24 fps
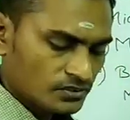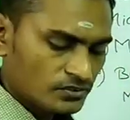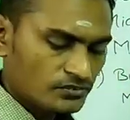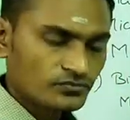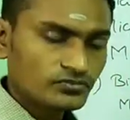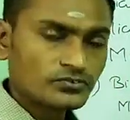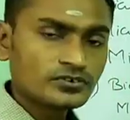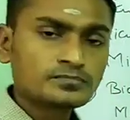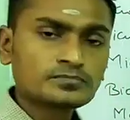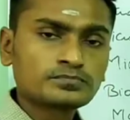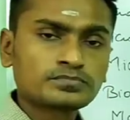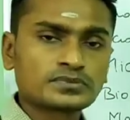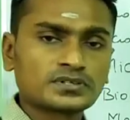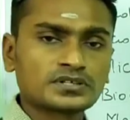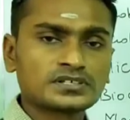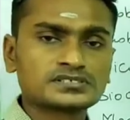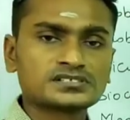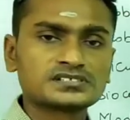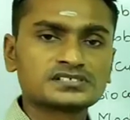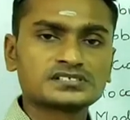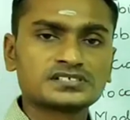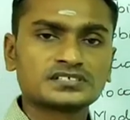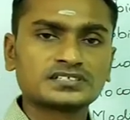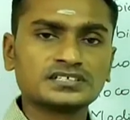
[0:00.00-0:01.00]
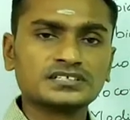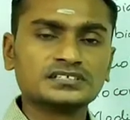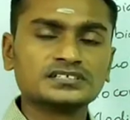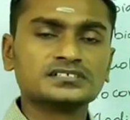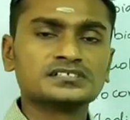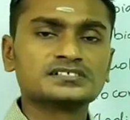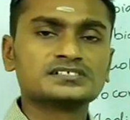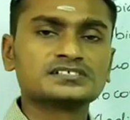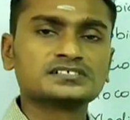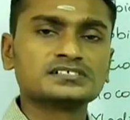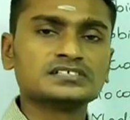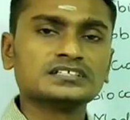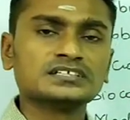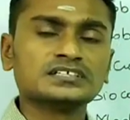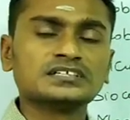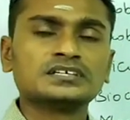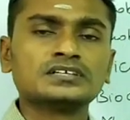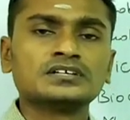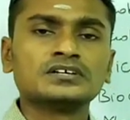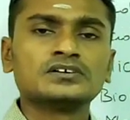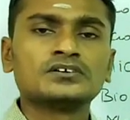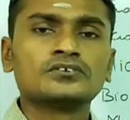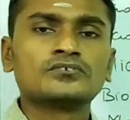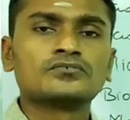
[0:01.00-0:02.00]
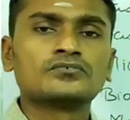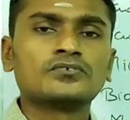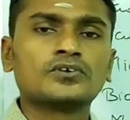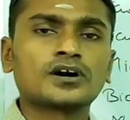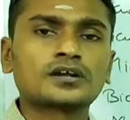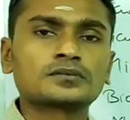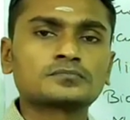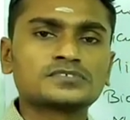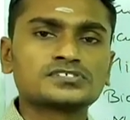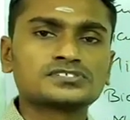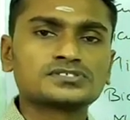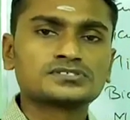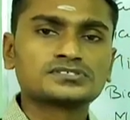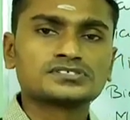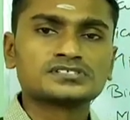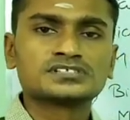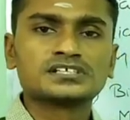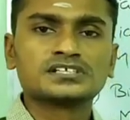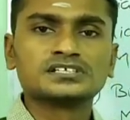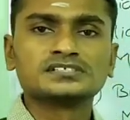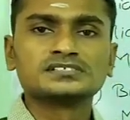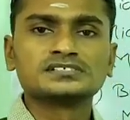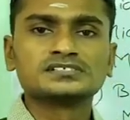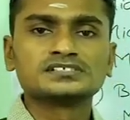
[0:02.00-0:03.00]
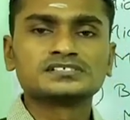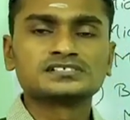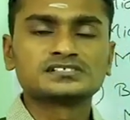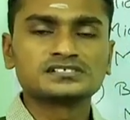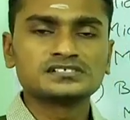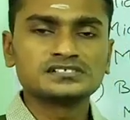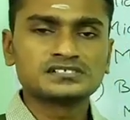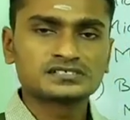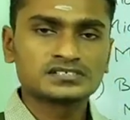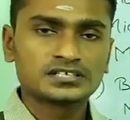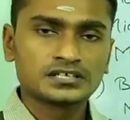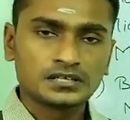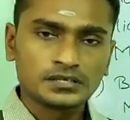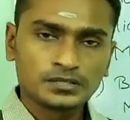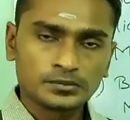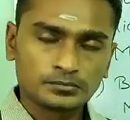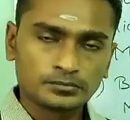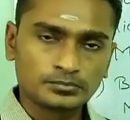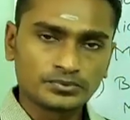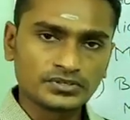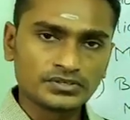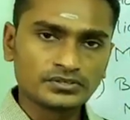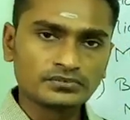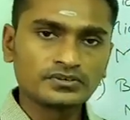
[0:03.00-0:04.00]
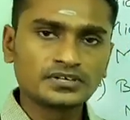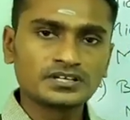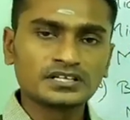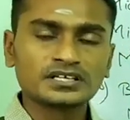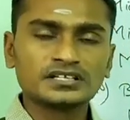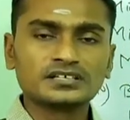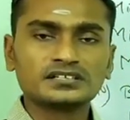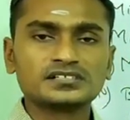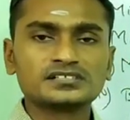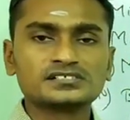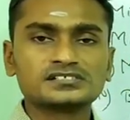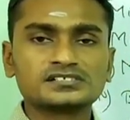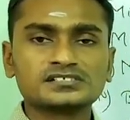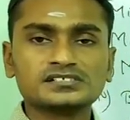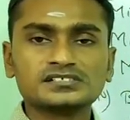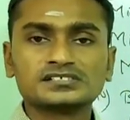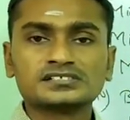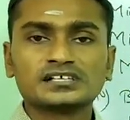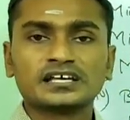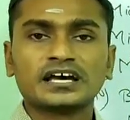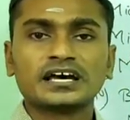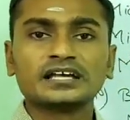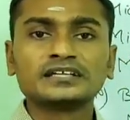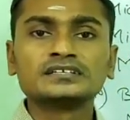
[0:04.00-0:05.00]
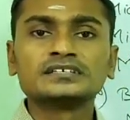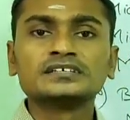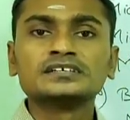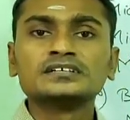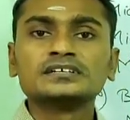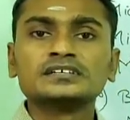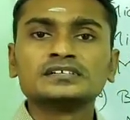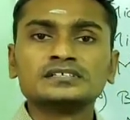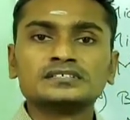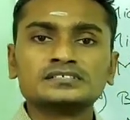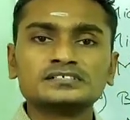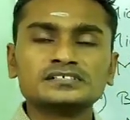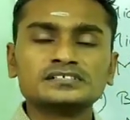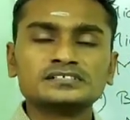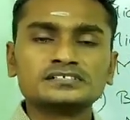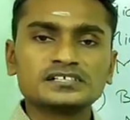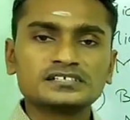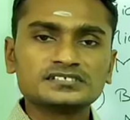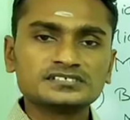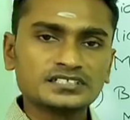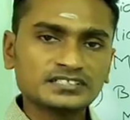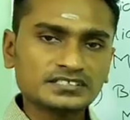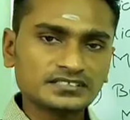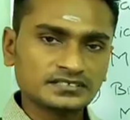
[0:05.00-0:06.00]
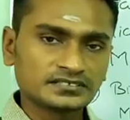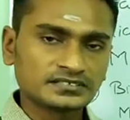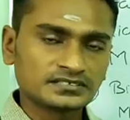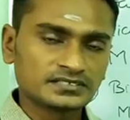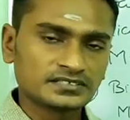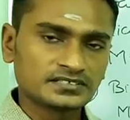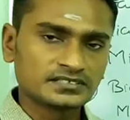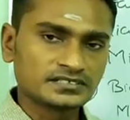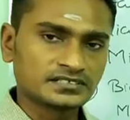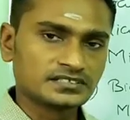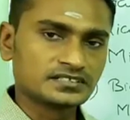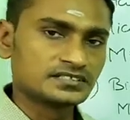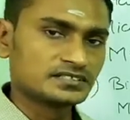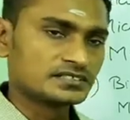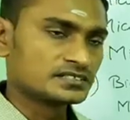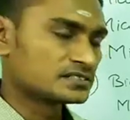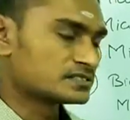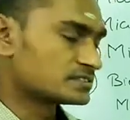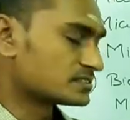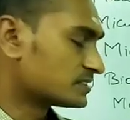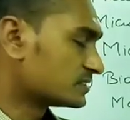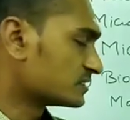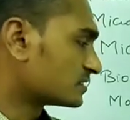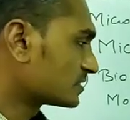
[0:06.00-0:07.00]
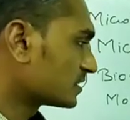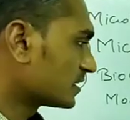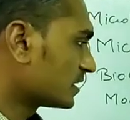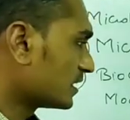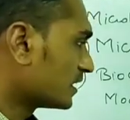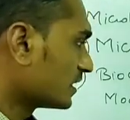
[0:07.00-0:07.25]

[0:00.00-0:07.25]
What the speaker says: food processing industry, pharmaceutical industries, brewery industries and detergent industries.